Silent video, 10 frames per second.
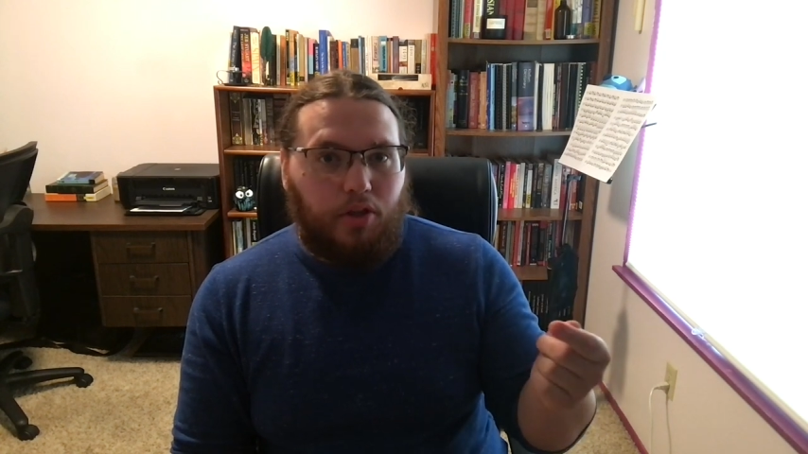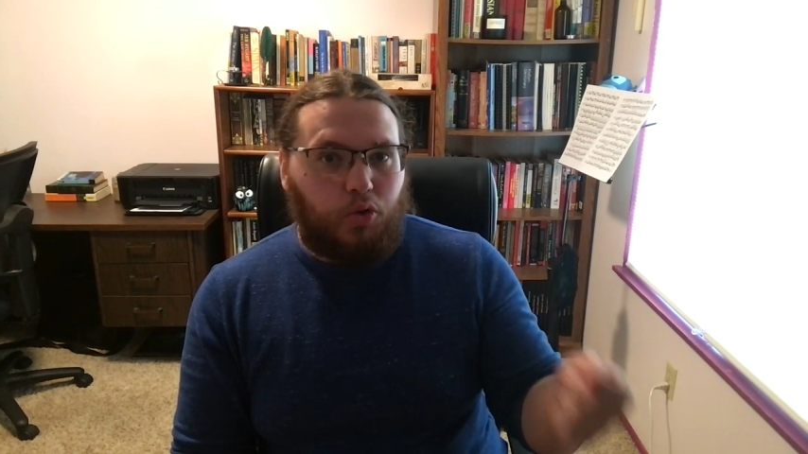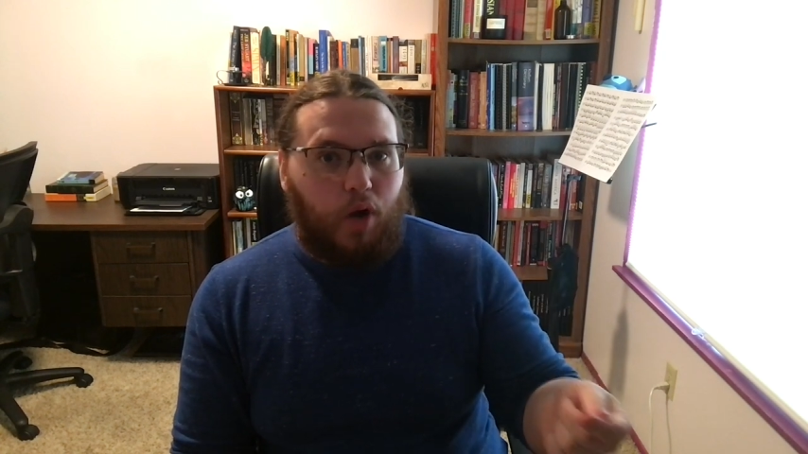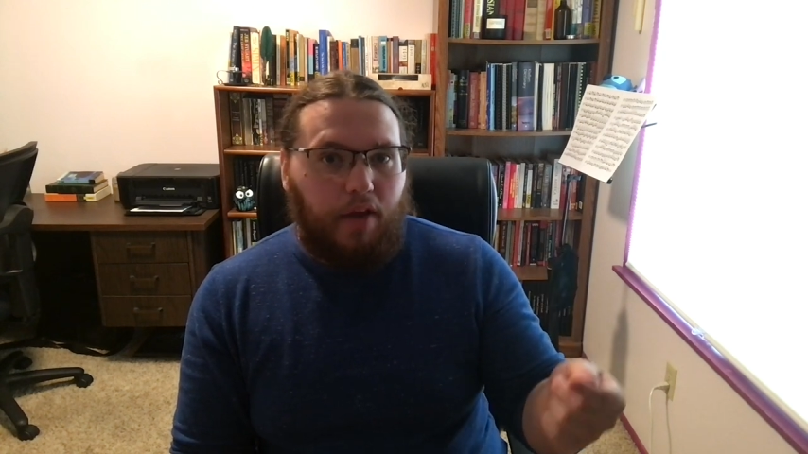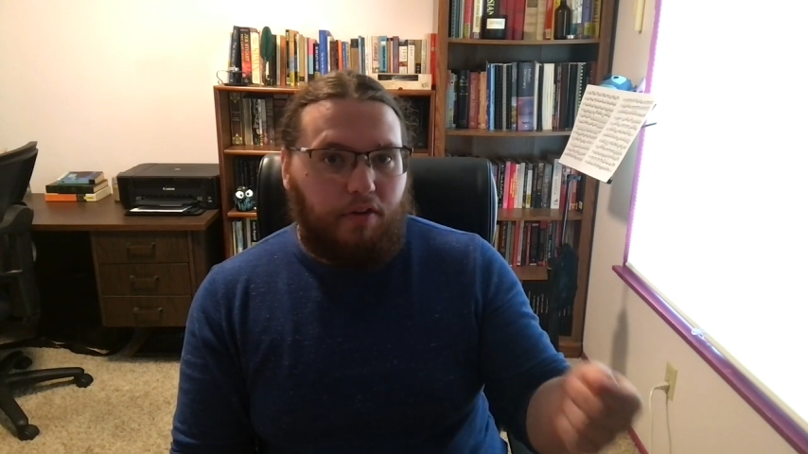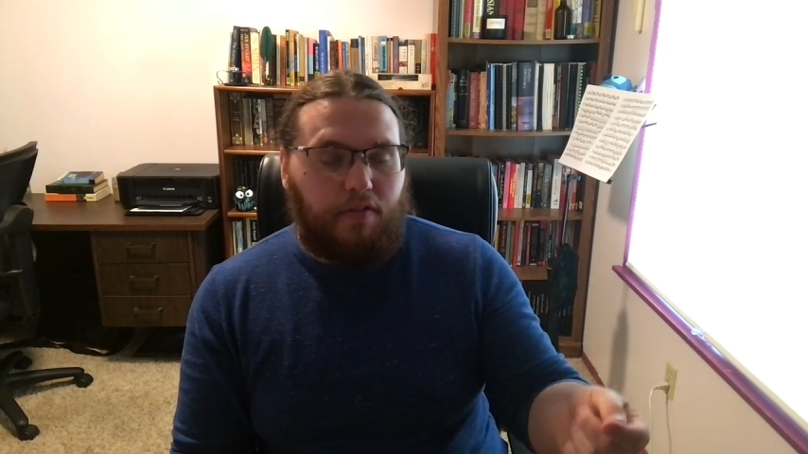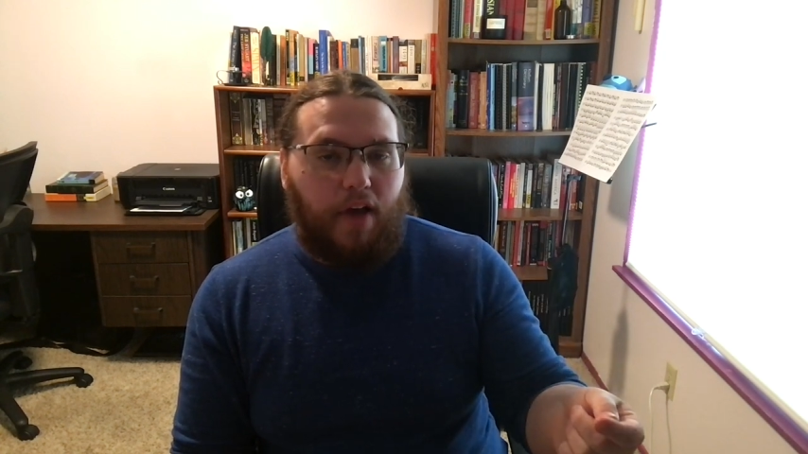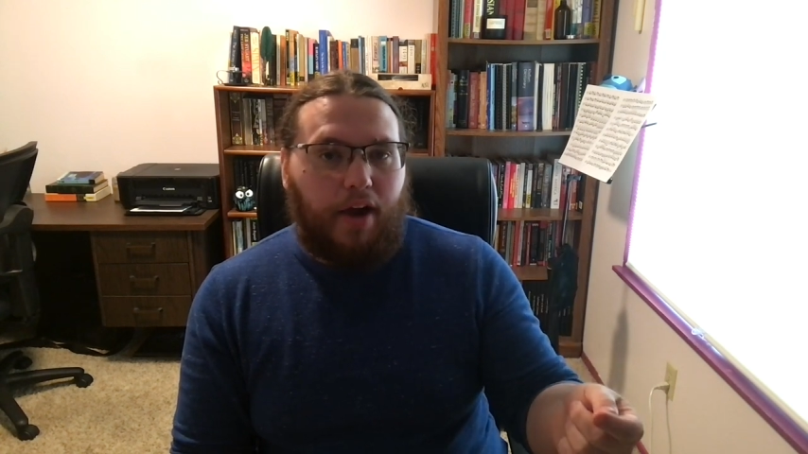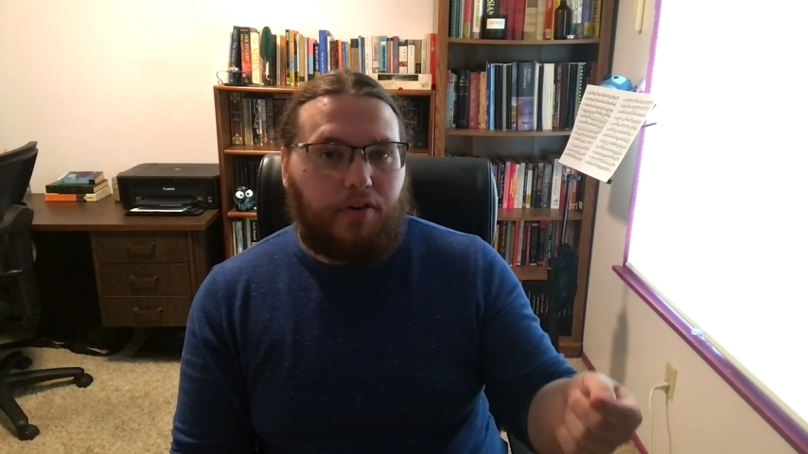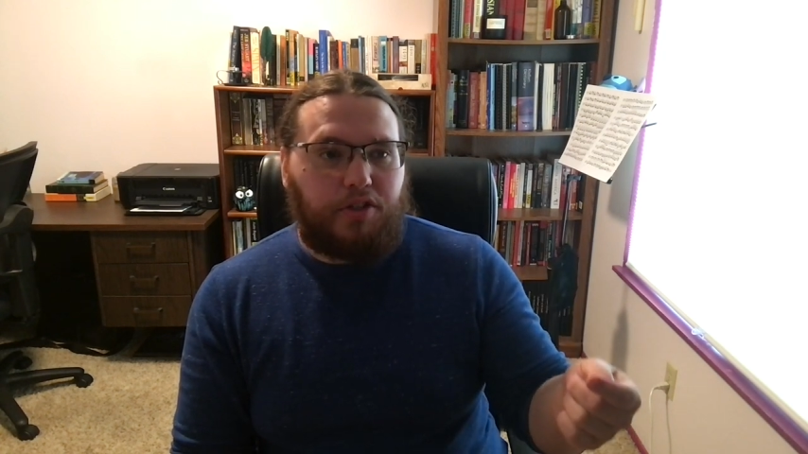driving
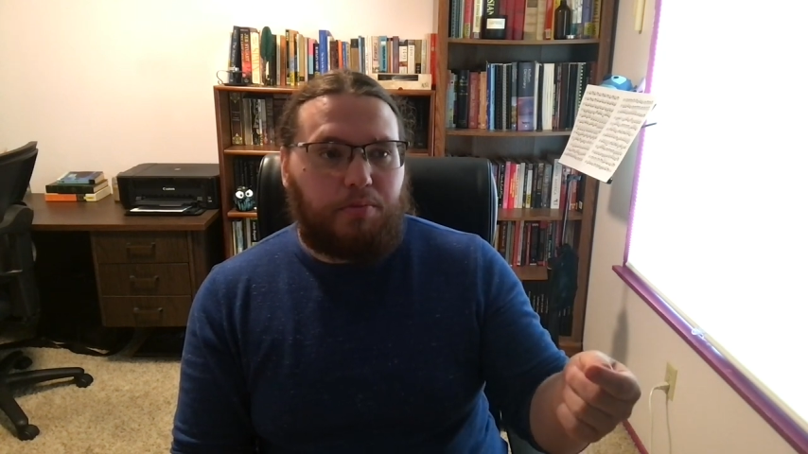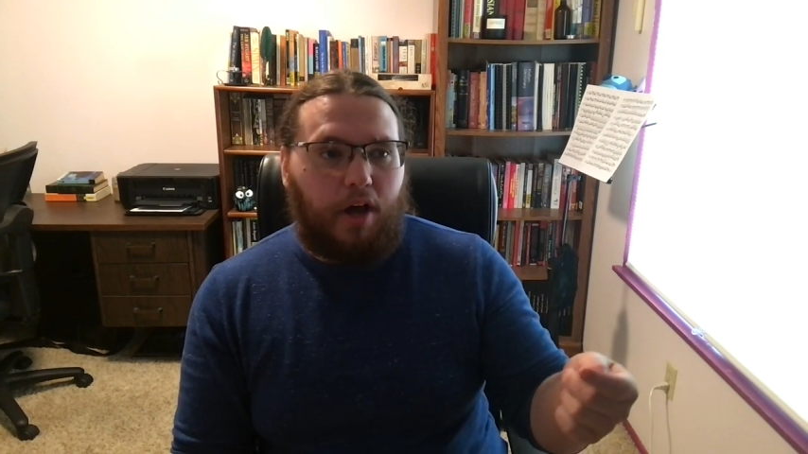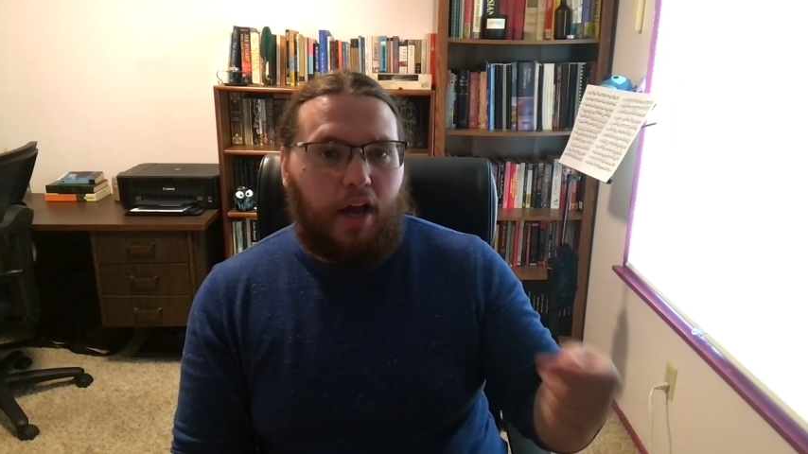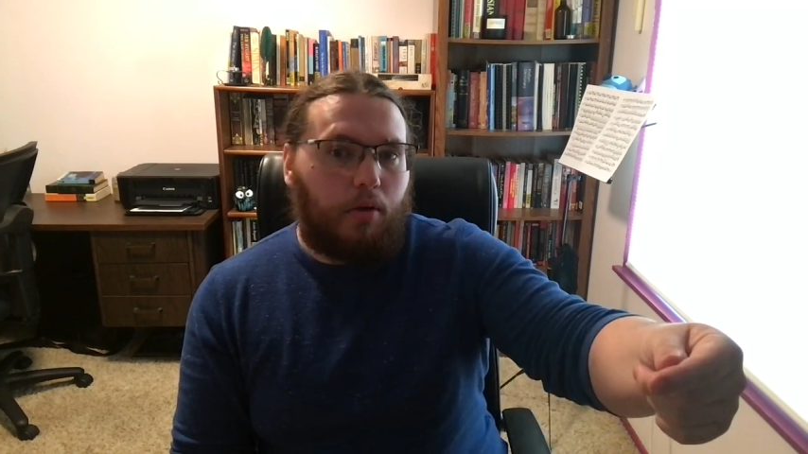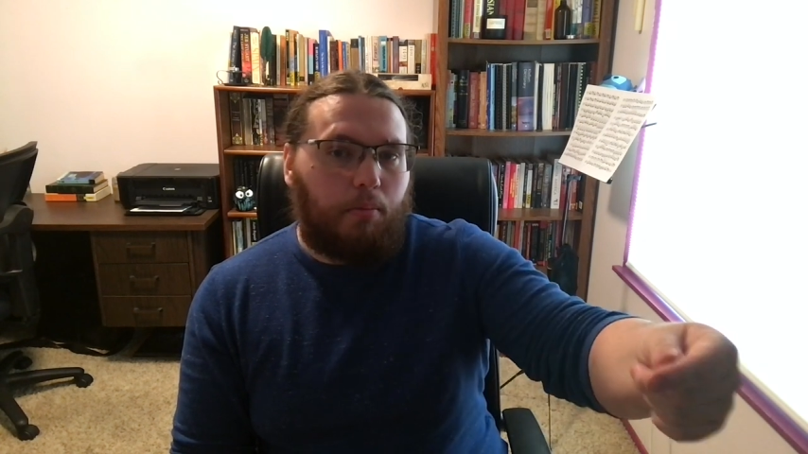factors behind